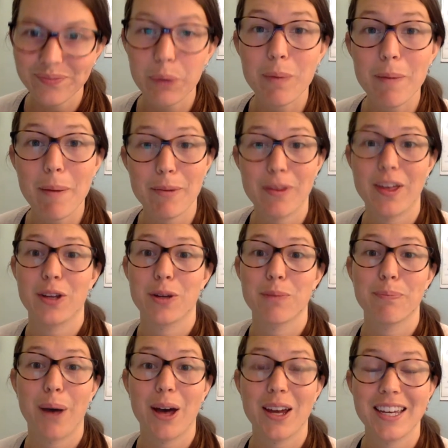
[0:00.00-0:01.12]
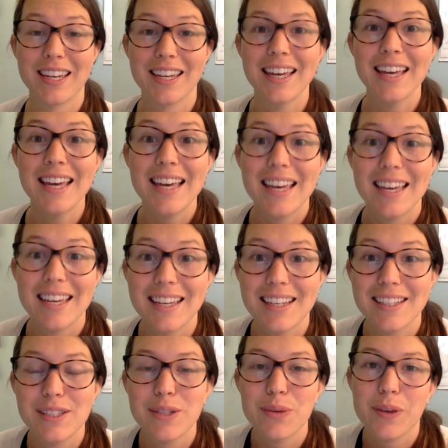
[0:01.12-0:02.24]
Remember that your body
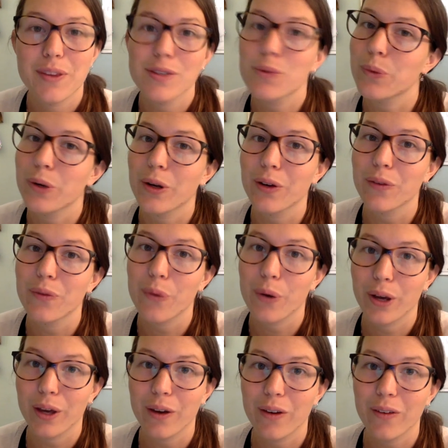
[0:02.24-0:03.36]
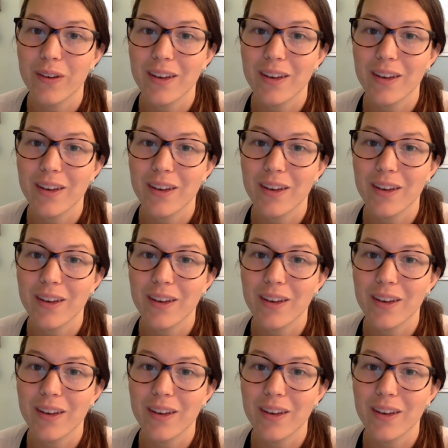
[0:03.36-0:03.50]
is doing this work for you.